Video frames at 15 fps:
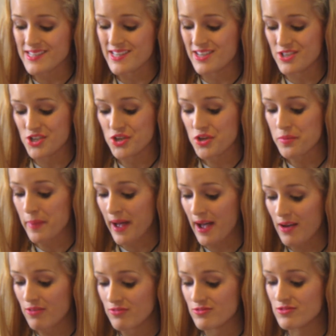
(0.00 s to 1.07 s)
than
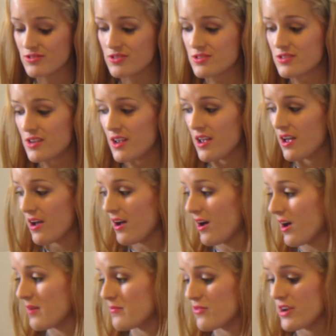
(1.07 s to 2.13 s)
£2.
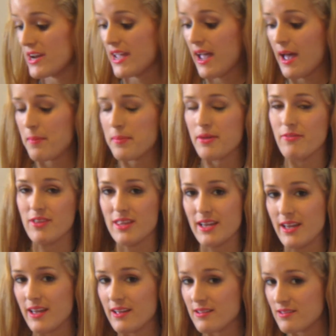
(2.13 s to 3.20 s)
I'm really happy with
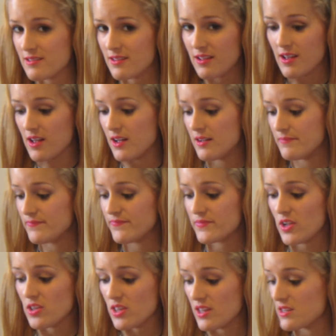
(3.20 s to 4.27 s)
it. I
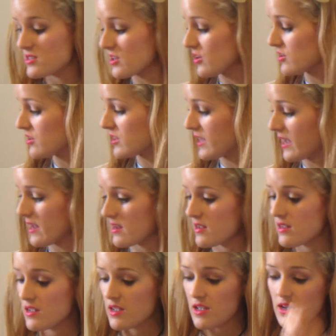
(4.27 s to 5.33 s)
think that's a good thing
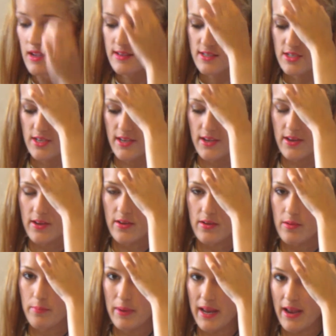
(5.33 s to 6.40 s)
to
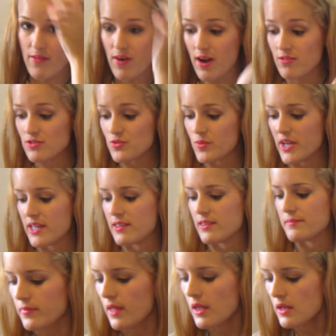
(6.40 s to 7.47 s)
play around with.
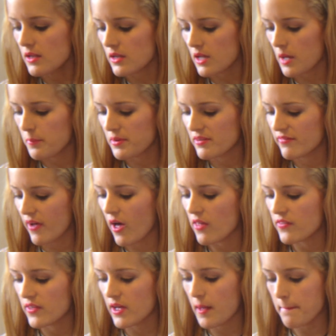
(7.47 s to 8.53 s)
A couple of
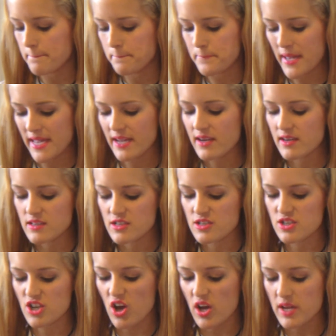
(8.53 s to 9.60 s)
other
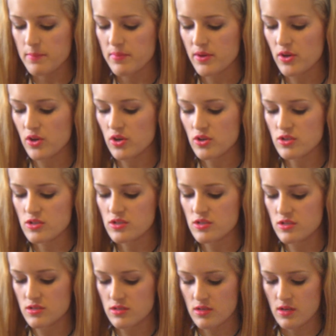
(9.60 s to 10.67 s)
baked type
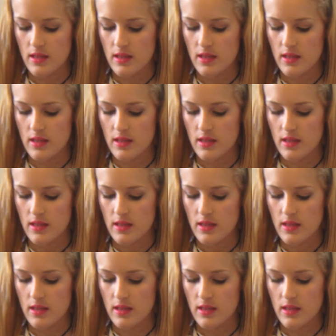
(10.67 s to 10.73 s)
goods.